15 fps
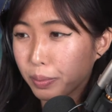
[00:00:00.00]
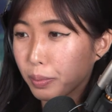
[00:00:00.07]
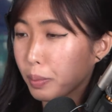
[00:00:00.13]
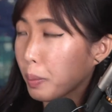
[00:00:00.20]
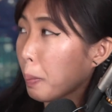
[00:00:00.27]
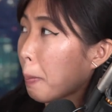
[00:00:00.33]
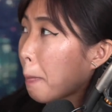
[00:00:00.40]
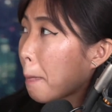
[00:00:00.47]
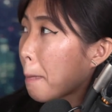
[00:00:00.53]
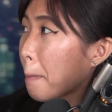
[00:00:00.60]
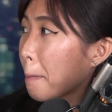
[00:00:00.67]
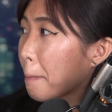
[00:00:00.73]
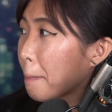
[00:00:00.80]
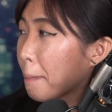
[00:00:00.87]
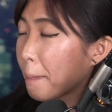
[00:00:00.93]
with a
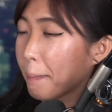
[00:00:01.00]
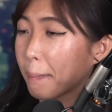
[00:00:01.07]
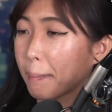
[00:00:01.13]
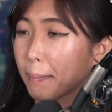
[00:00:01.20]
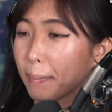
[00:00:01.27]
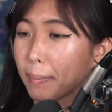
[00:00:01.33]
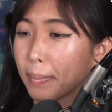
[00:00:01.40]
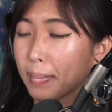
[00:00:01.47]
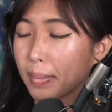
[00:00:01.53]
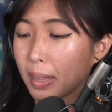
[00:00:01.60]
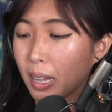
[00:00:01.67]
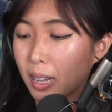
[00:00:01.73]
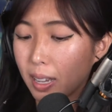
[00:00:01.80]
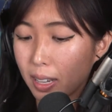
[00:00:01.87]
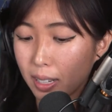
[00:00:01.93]
syllogism?
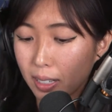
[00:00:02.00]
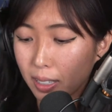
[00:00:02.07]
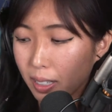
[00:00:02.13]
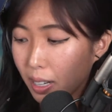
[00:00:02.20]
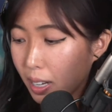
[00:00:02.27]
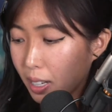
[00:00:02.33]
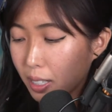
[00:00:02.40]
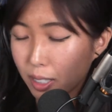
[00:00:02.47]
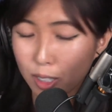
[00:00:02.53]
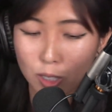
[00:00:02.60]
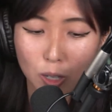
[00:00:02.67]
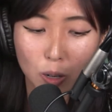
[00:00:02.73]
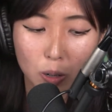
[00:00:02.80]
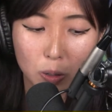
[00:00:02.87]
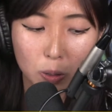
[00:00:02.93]
Yeah.
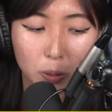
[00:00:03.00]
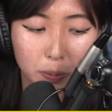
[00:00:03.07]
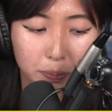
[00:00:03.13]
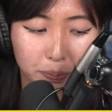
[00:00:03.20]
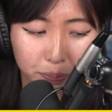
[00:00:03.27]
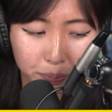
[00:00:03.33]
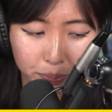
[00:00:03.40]
so, reasoning.